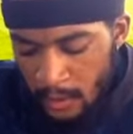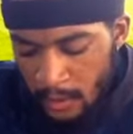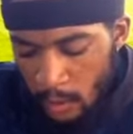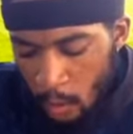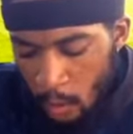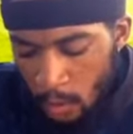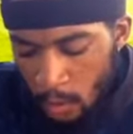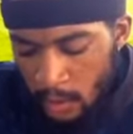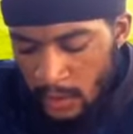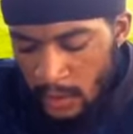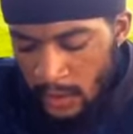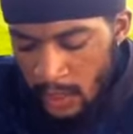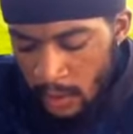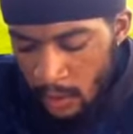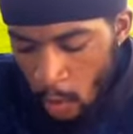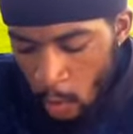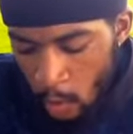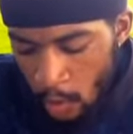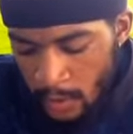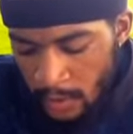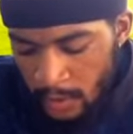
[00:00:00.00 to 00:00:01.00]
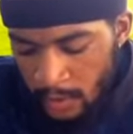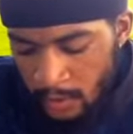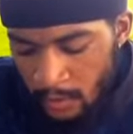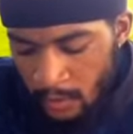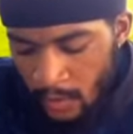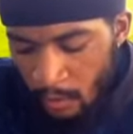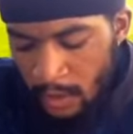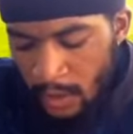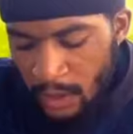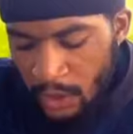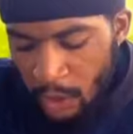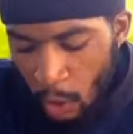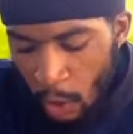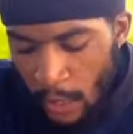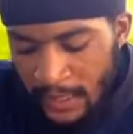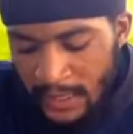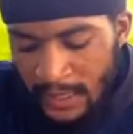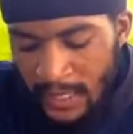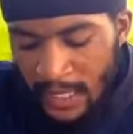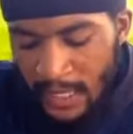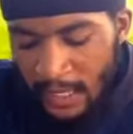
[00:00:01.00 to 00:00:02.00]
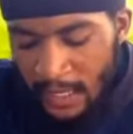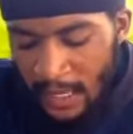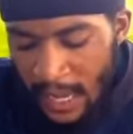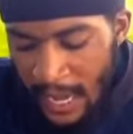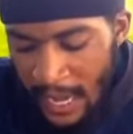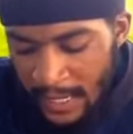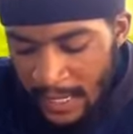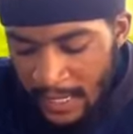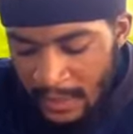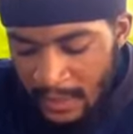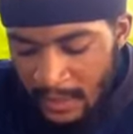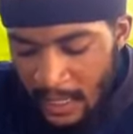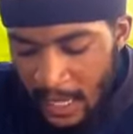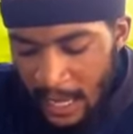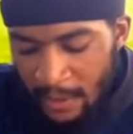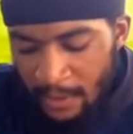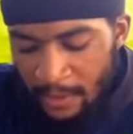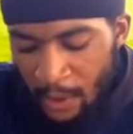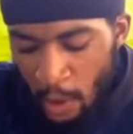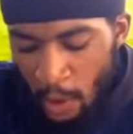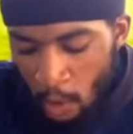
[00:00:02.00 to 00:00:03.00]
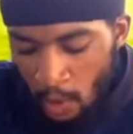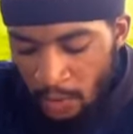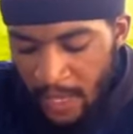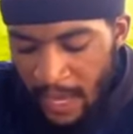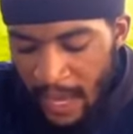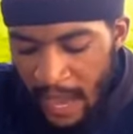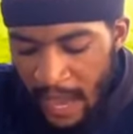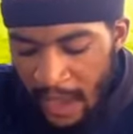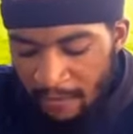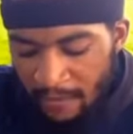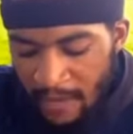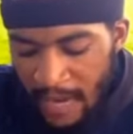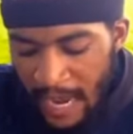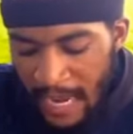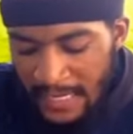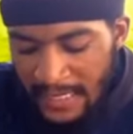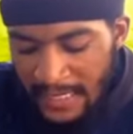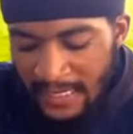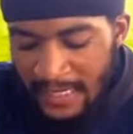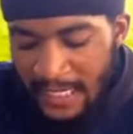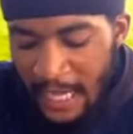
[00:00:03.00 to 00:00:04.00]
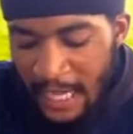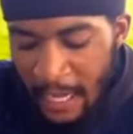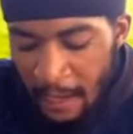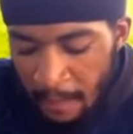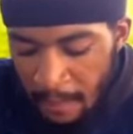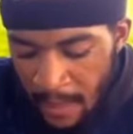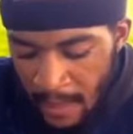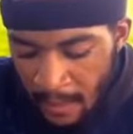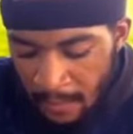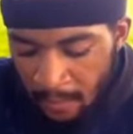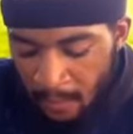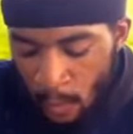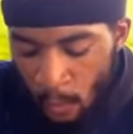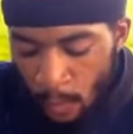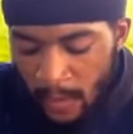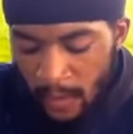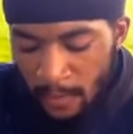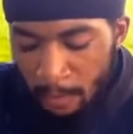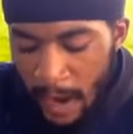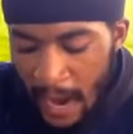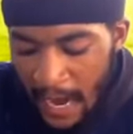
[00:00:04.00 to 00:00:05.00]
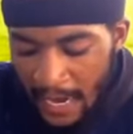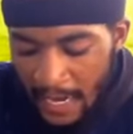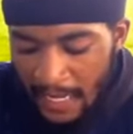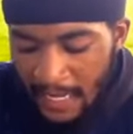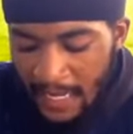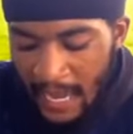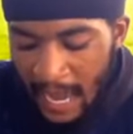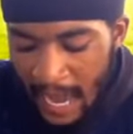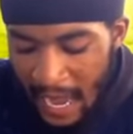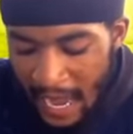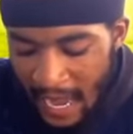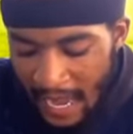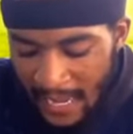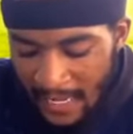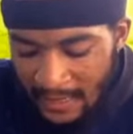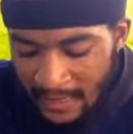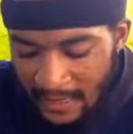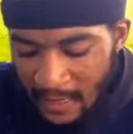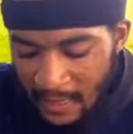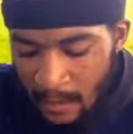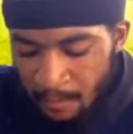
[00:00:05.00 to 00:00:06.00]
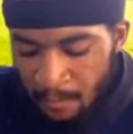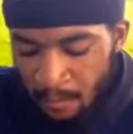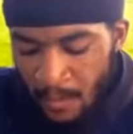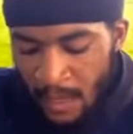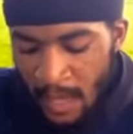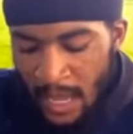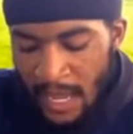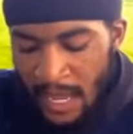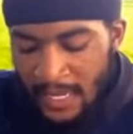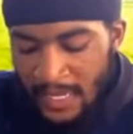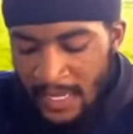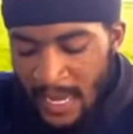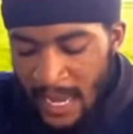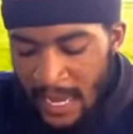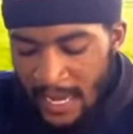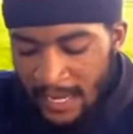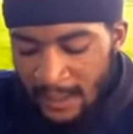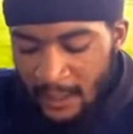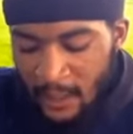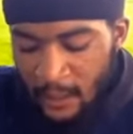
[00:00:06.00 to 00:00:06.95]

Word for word: whose little ones rejoice in gladness, and though they have not seen me with bodily eyes, yet in